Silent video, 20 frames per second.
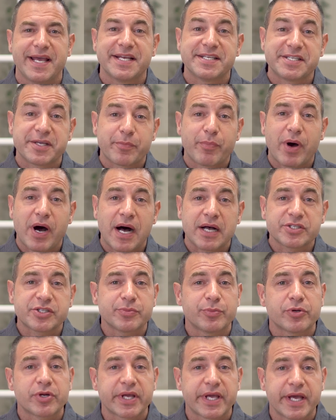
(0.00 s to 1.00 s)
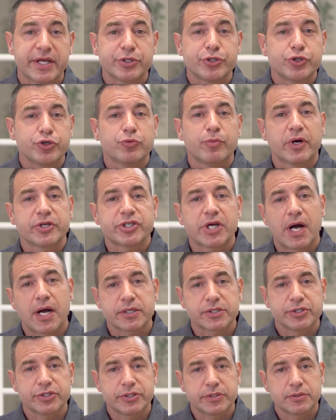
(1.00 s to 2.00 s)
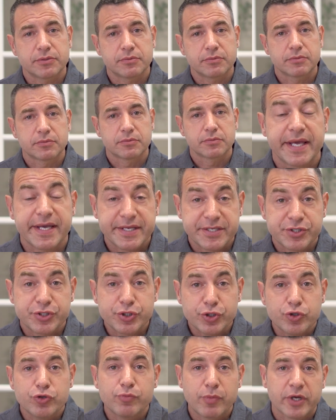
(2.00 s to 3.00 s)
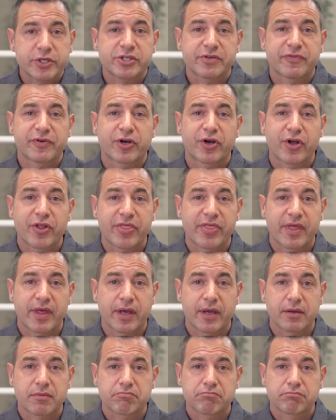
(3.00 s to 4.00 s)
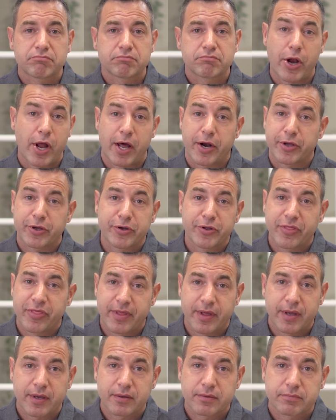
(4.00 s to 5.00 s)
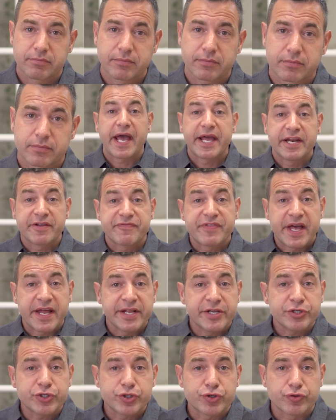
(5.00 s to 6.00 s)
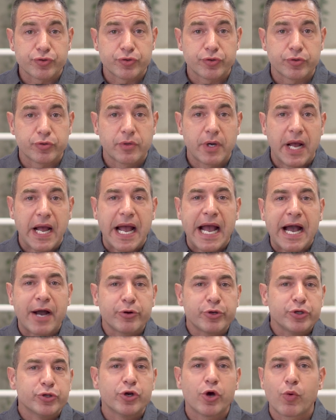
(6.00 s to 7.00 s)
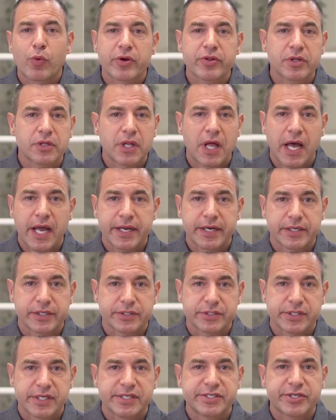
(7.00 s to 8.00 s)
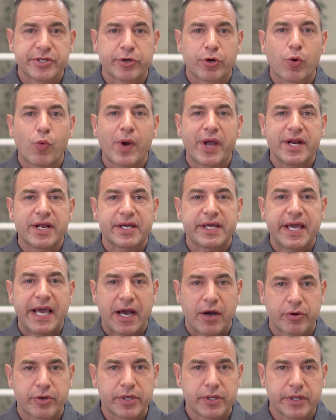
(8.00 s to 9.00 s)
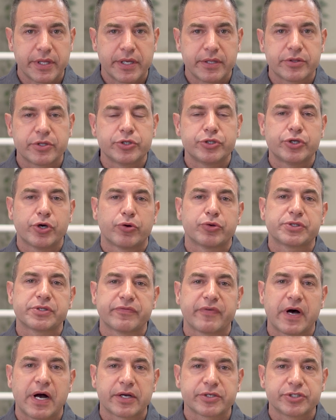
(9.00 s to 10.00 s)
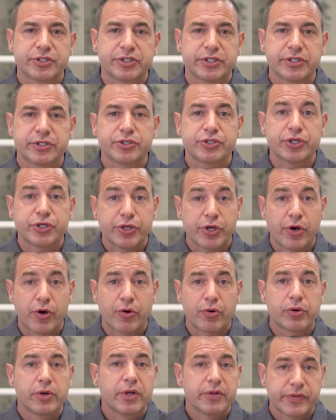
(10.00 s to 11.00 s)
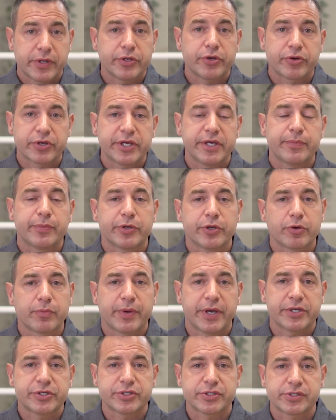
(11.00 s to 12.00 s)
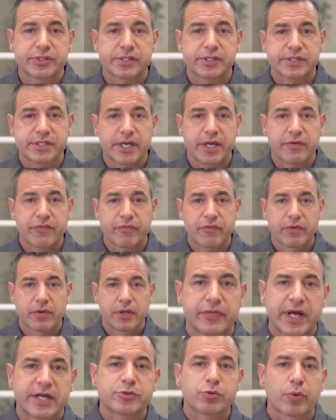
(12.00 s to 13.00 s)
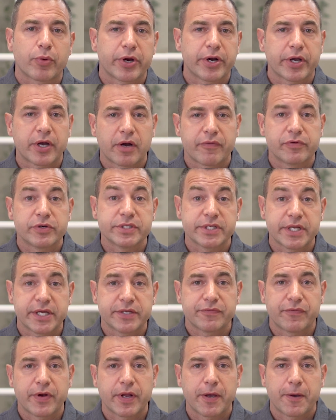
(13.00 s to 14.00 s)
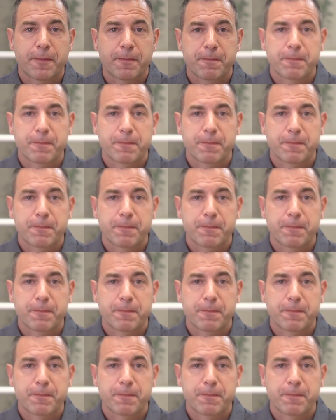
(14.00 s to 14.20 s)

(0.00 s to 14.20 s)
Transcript: Is it possible to get too much oxygen? Is too much of a good thing not a good thing? And if that is true, how do you know where the line is? Is there a way to calculate the dose of oxygen to know that you're keeping your patients safe? That's what we're gonna cover in today's video.